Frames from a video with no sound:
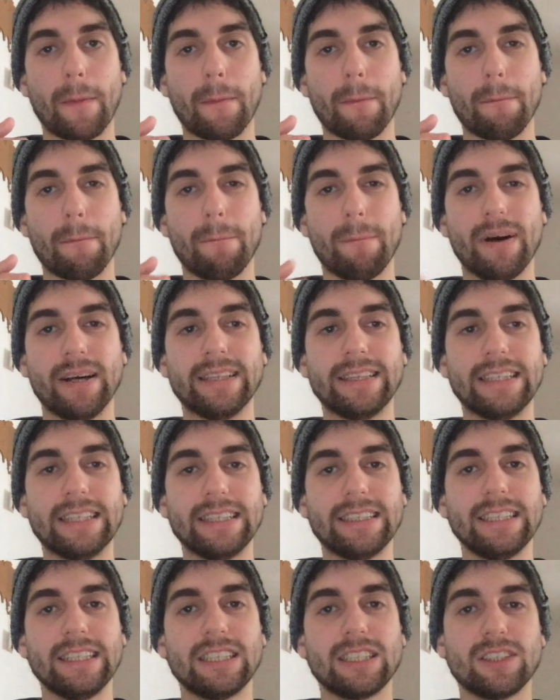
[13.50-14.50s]
but
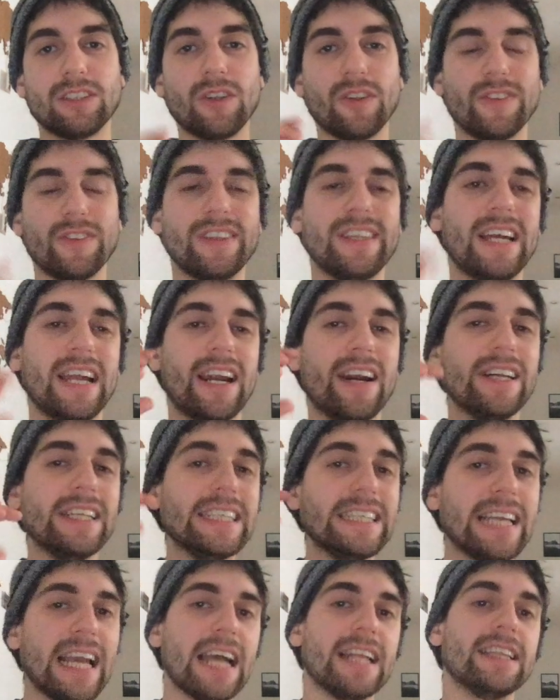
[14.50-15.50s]
that it's not there
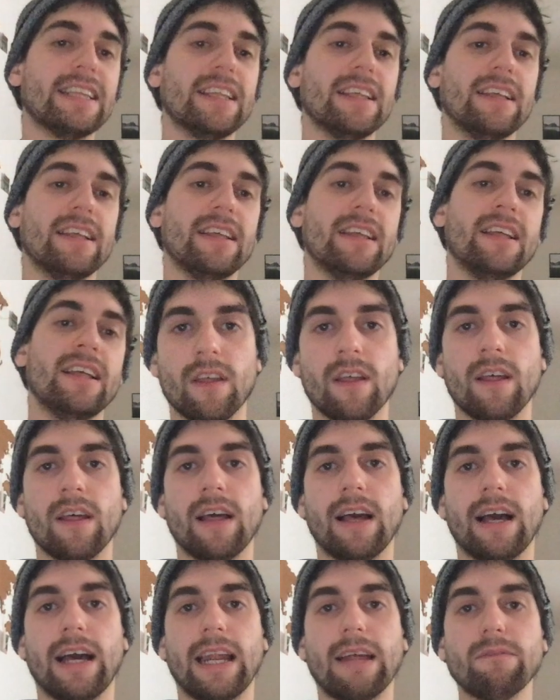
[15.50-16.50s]
yet,
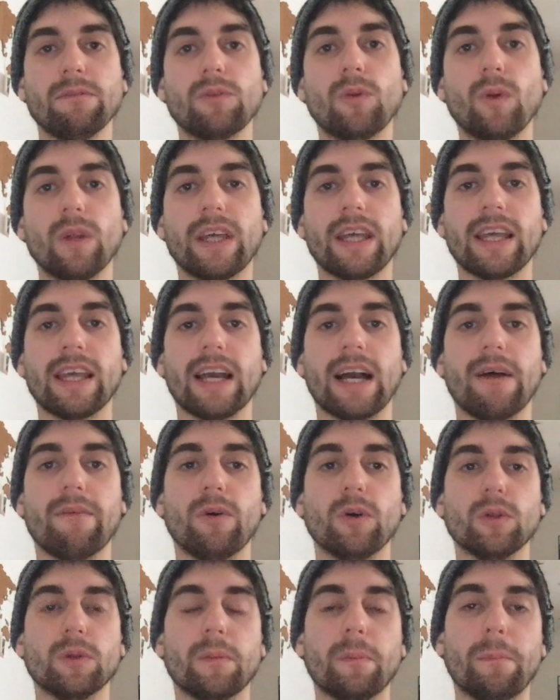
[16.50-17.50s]
and I'm talking
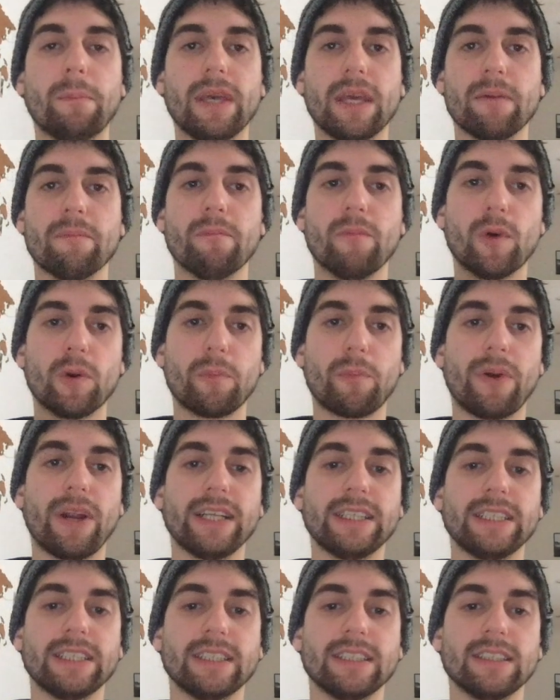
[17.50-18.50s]
about being more
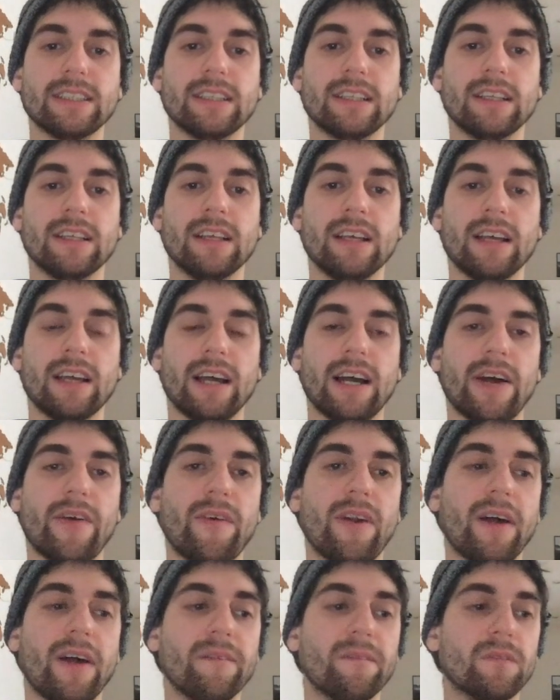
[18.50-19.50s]
present
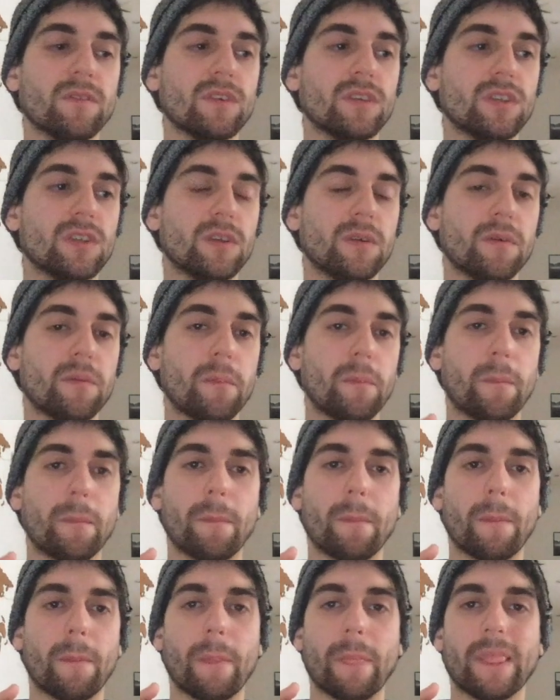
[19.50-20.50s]
around
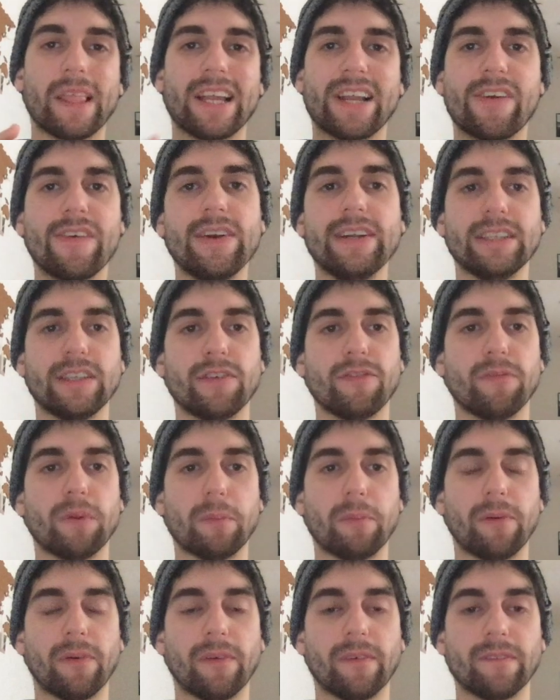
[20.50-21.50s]
creative
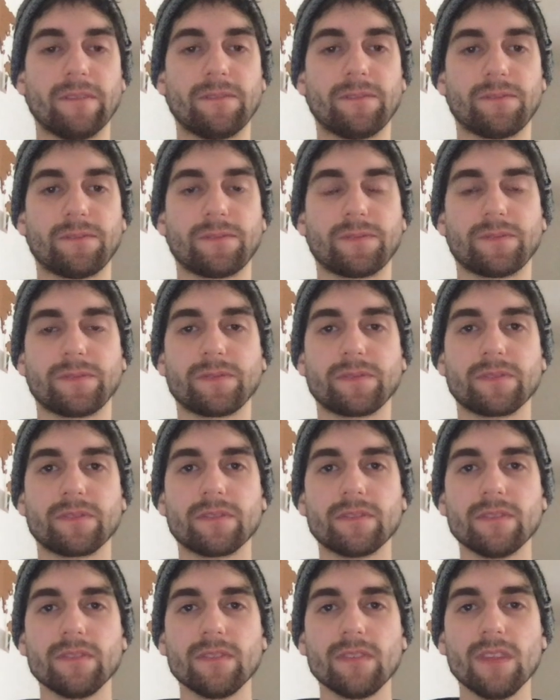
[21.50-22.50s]
people.
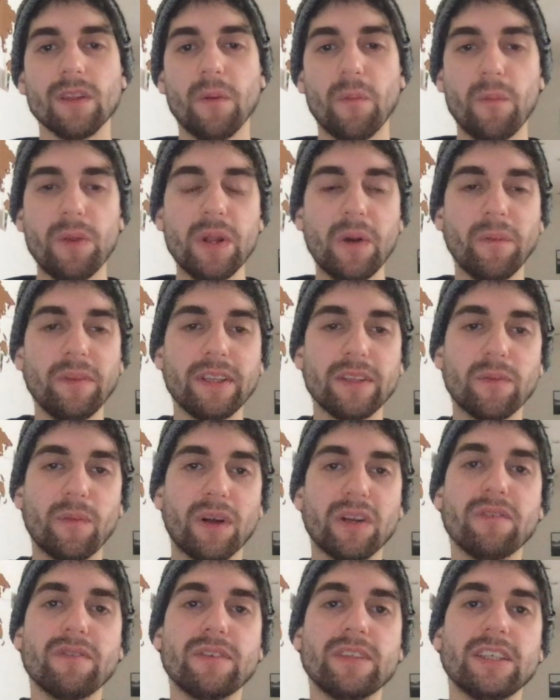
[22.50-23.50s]
We know that
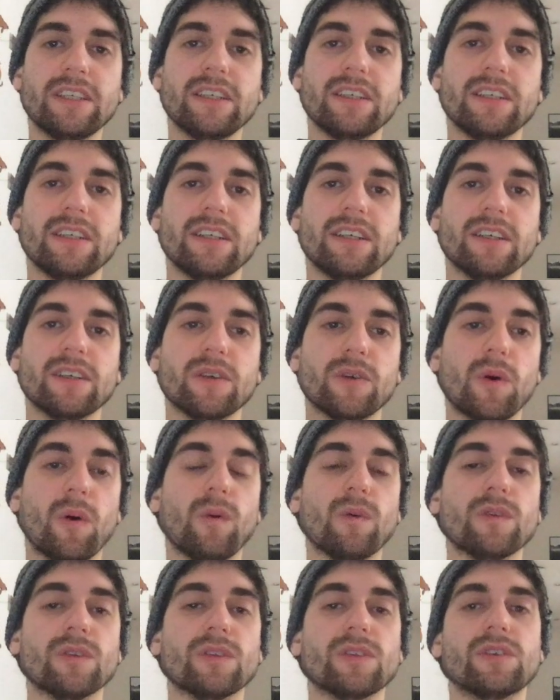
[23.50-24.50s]
one of the
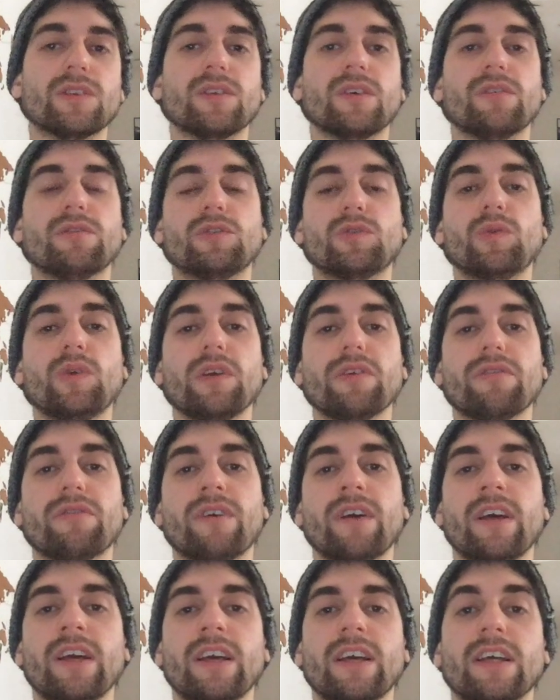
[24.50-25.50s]
goals of Swift
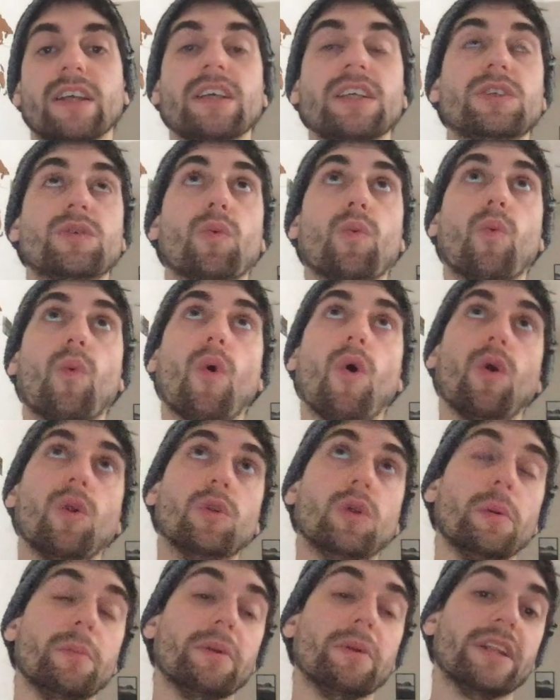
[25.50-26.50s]
is
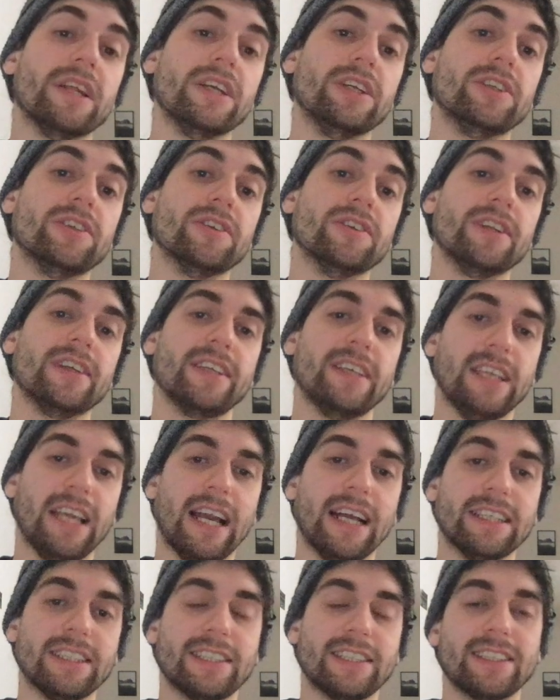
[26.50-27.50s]
world domination,
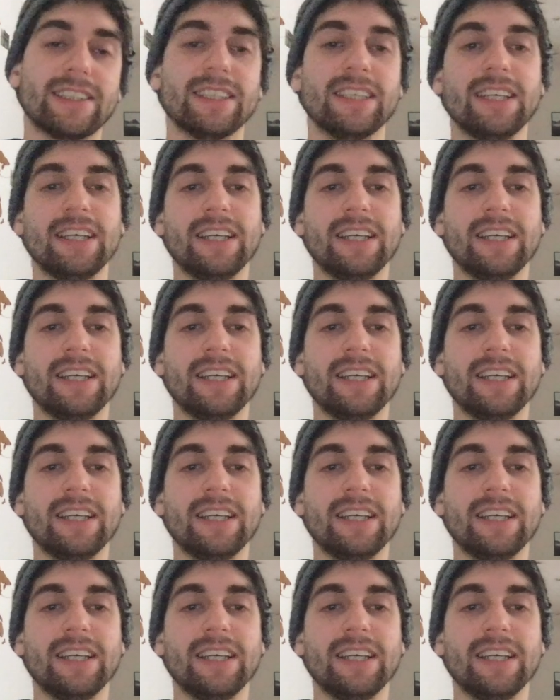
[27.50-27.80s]
yes.